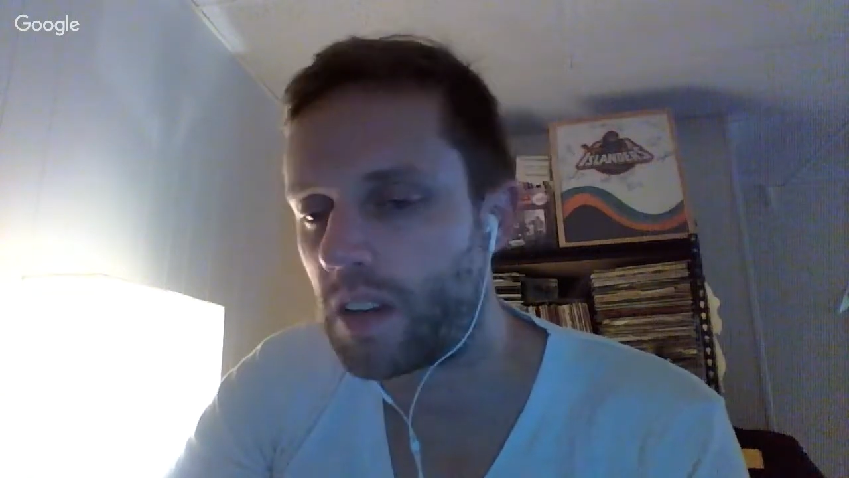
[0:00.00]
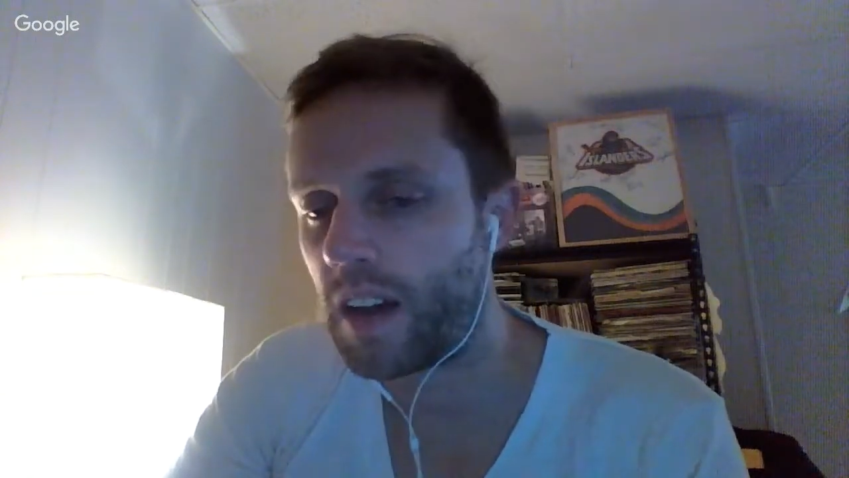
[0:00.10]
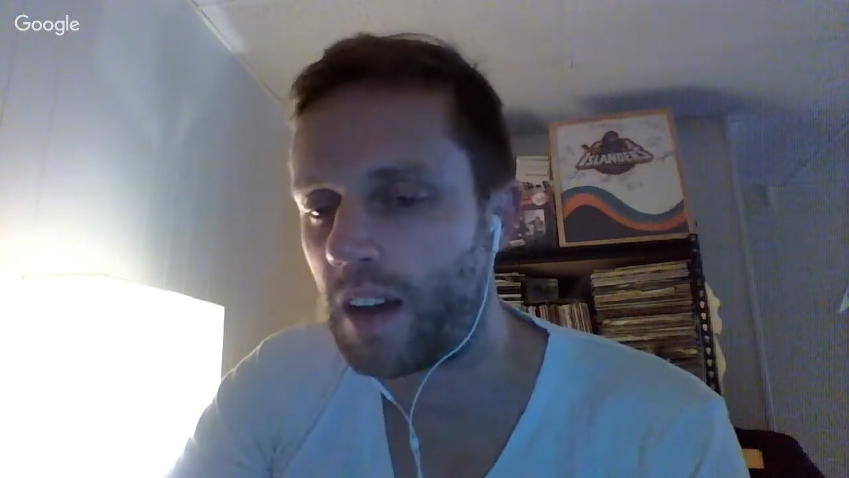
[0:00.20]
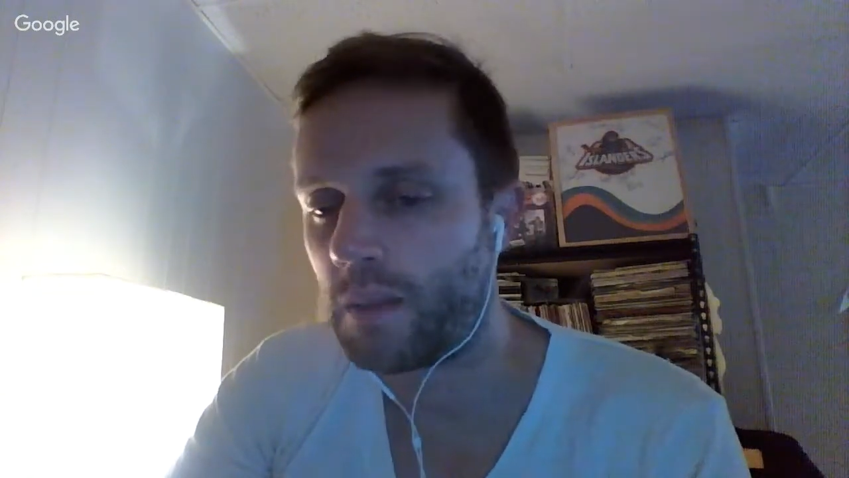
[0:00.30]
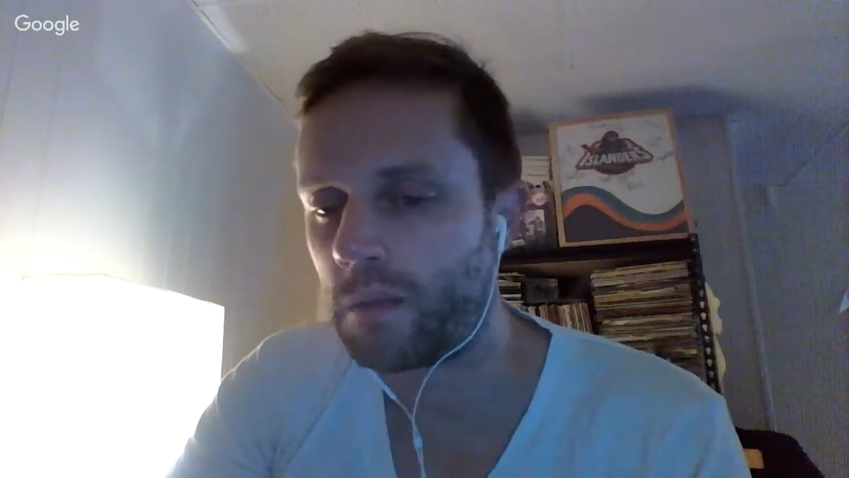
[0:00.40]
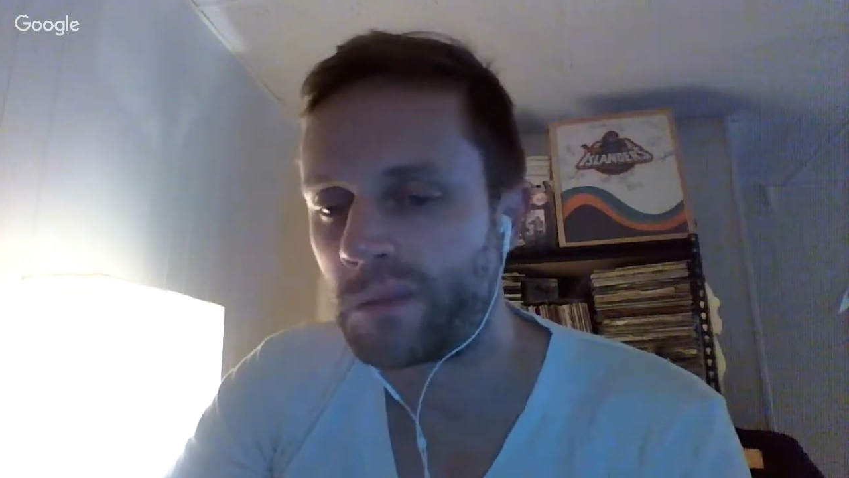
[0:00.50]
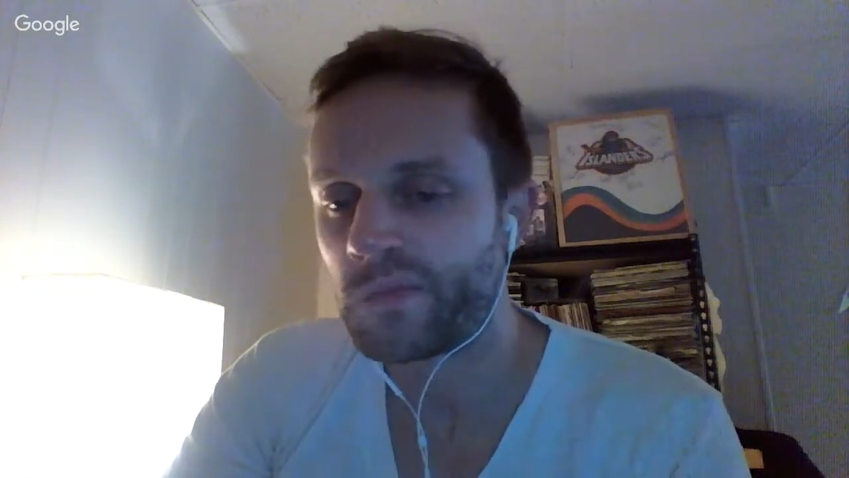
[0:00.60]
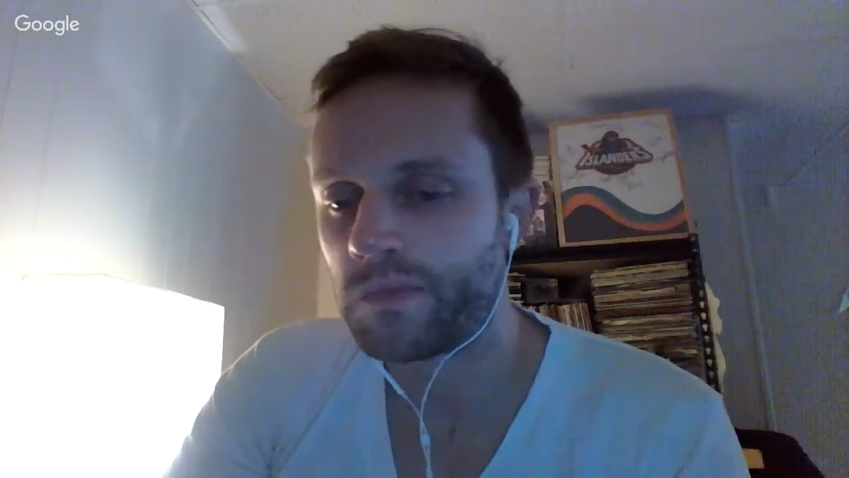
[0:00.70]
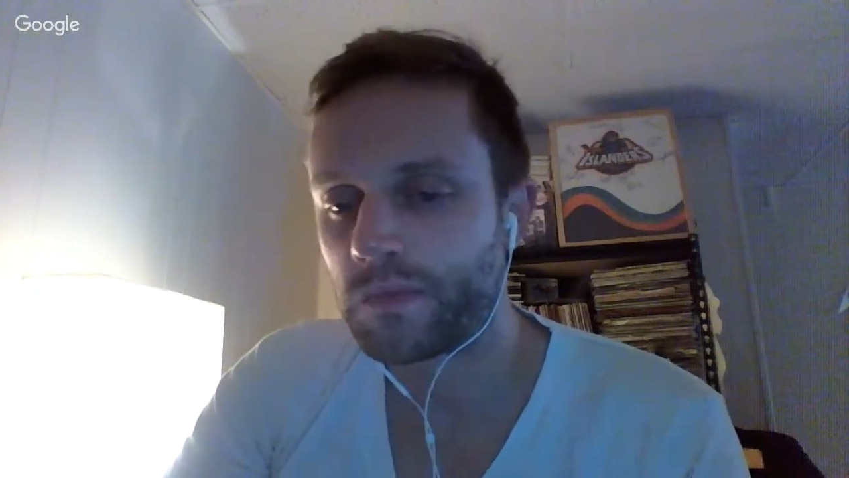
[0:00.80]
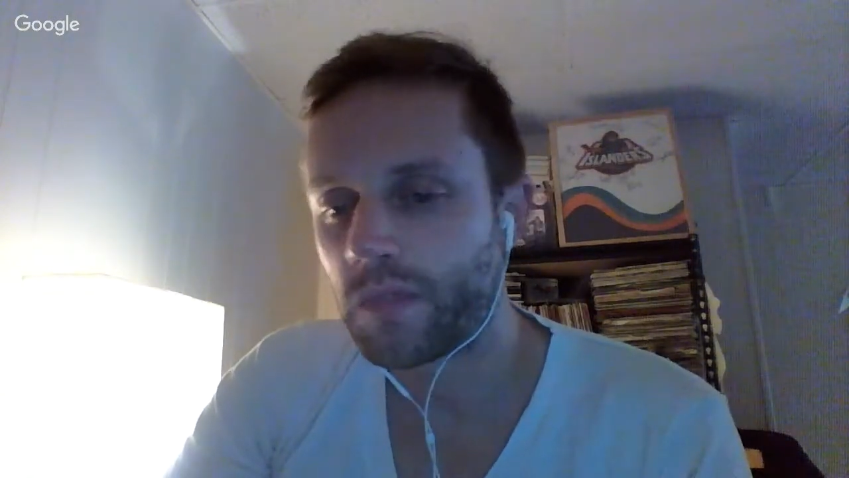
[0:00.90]

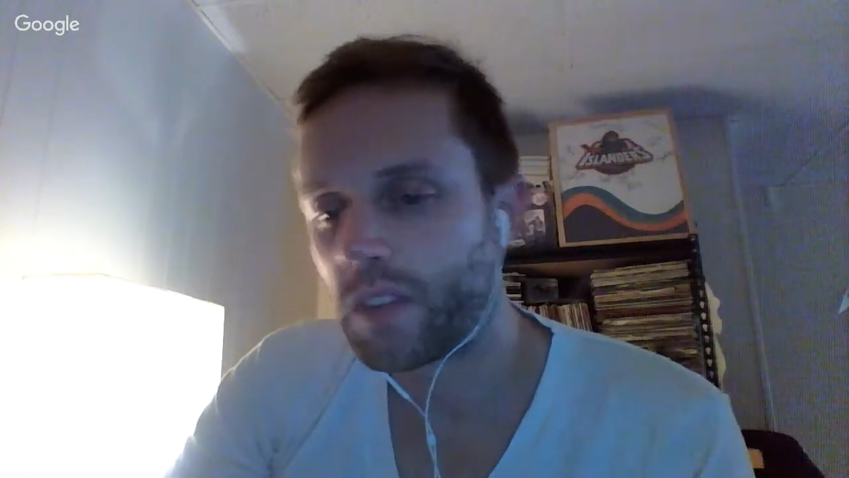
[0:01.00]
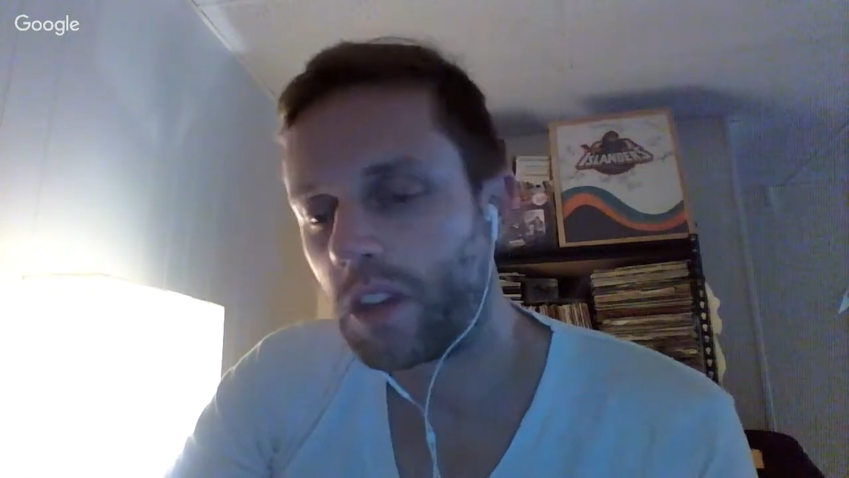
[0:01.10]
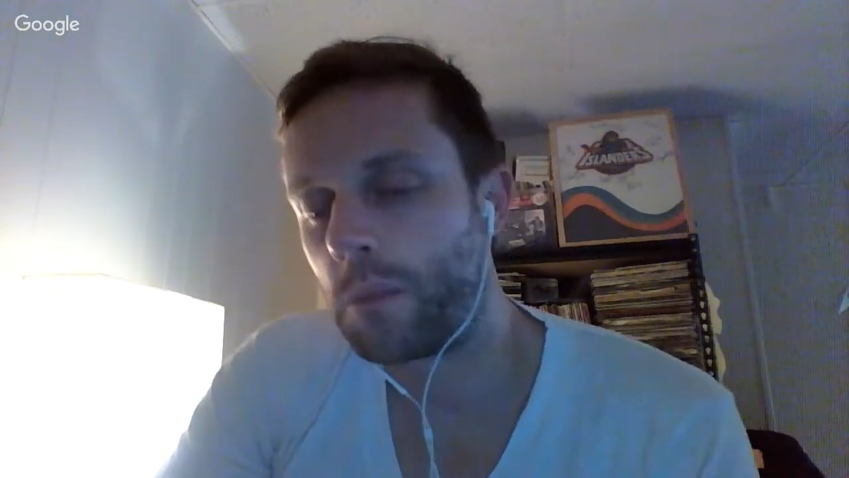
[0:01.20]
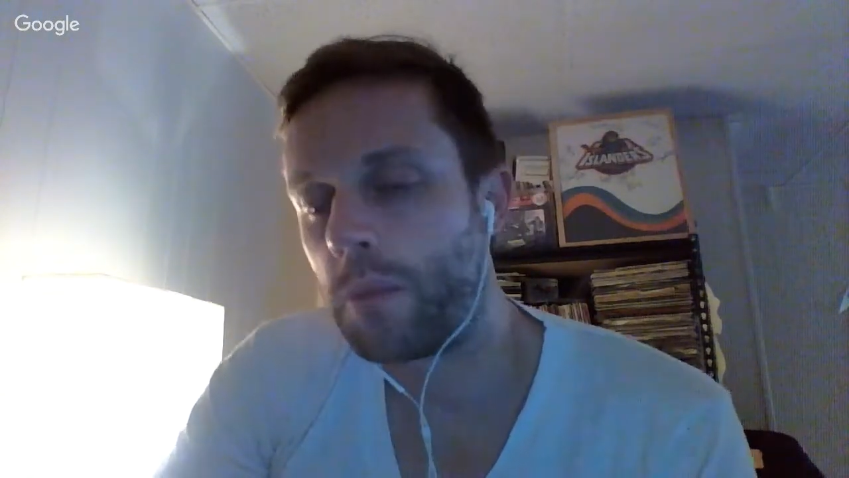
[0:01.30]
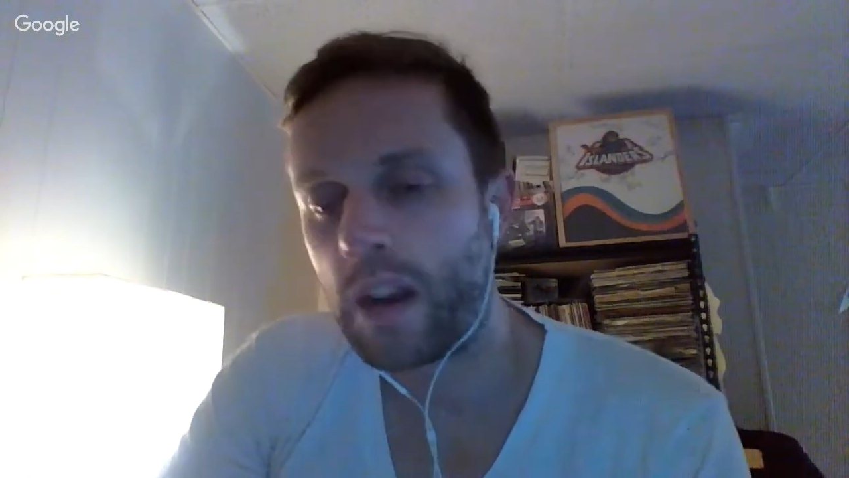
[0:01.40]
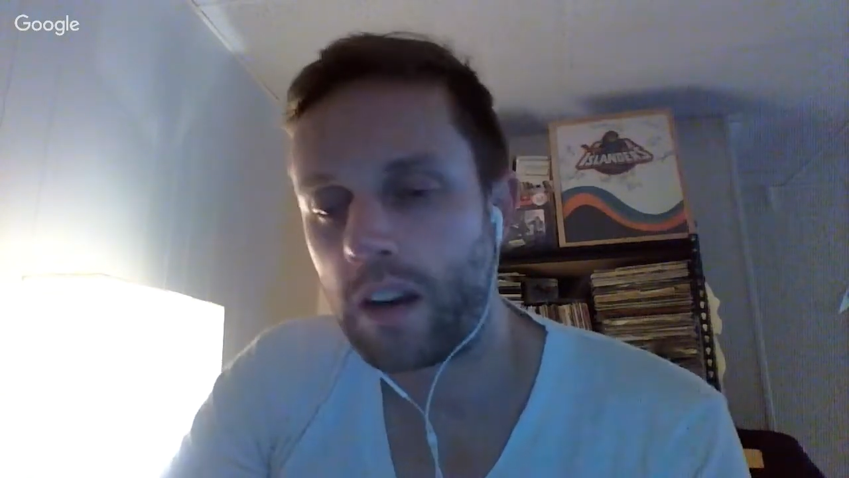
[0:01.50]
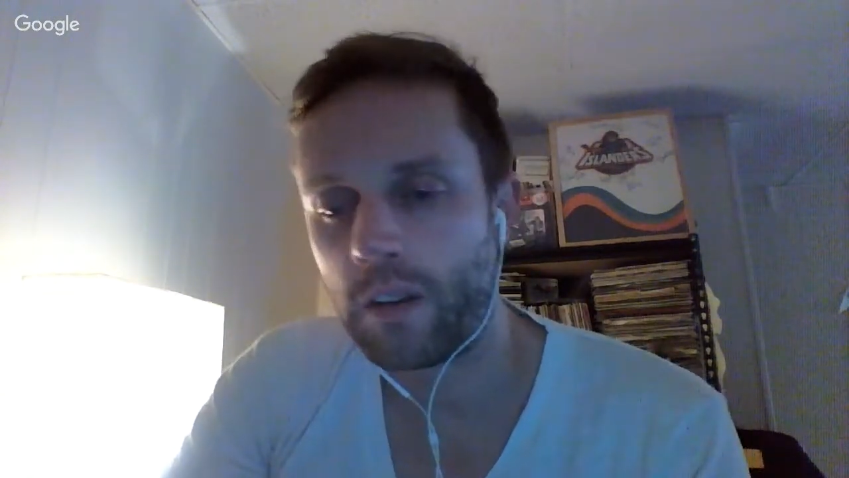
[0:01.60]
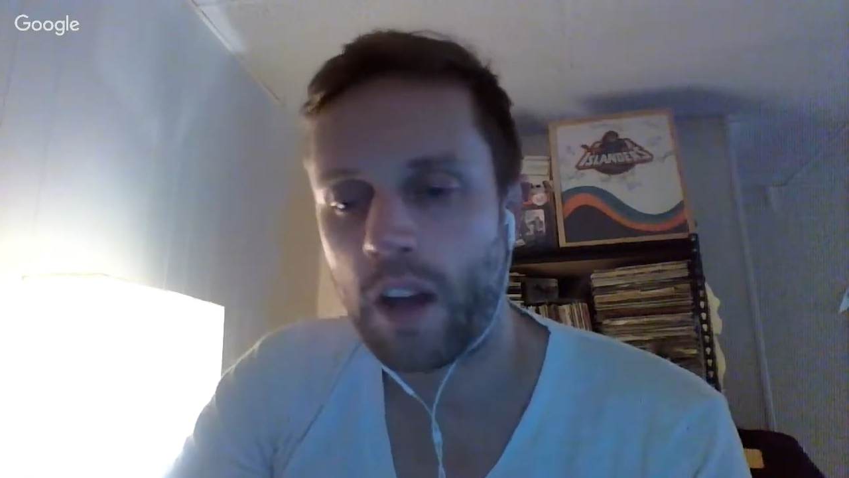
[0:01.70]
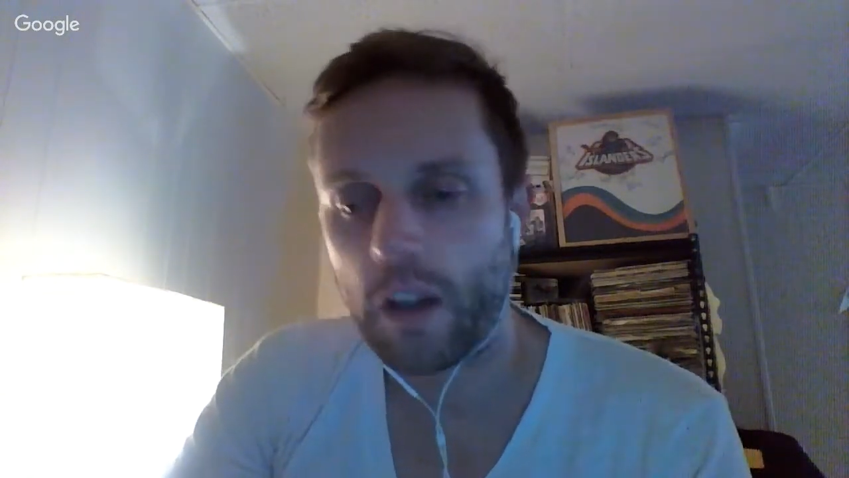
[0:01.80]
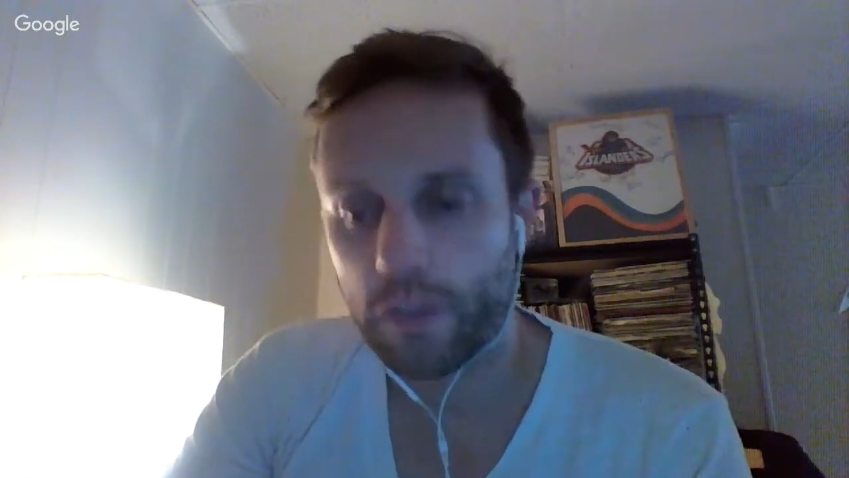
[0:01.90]
They're
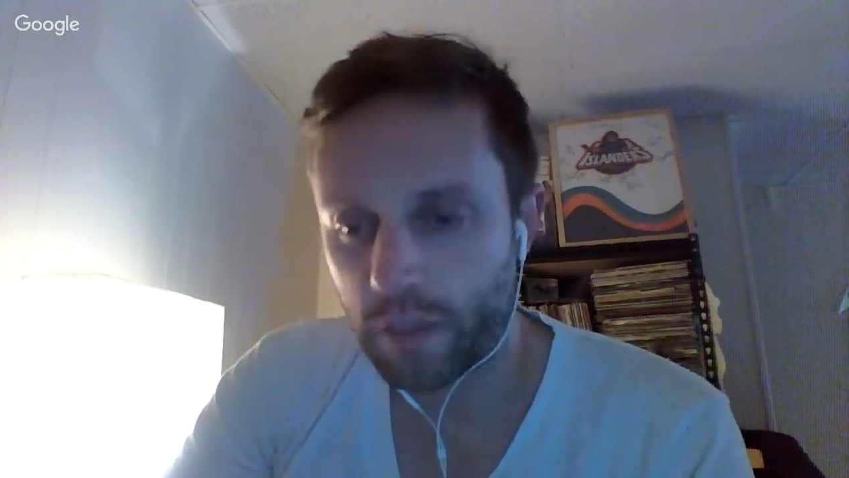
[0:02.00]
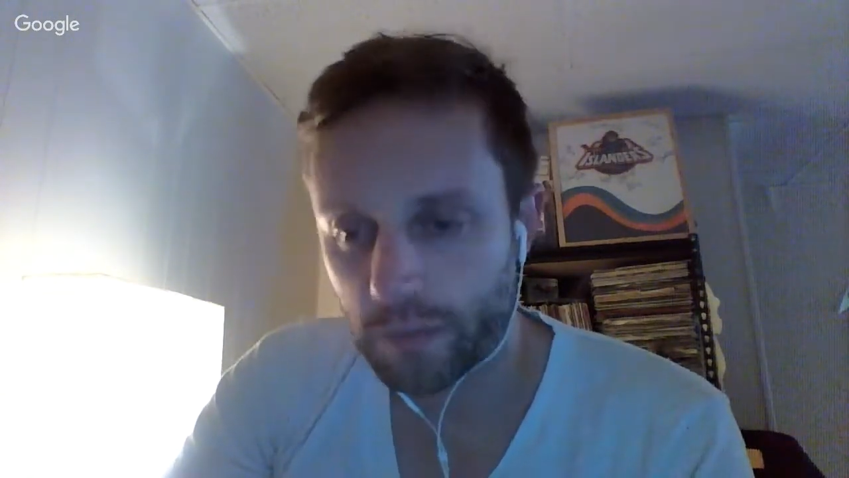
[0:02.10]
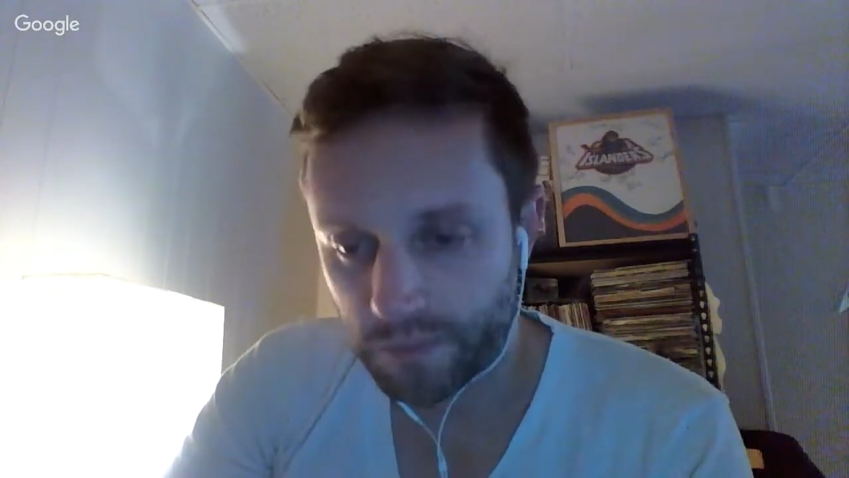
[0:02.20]
competitive enough.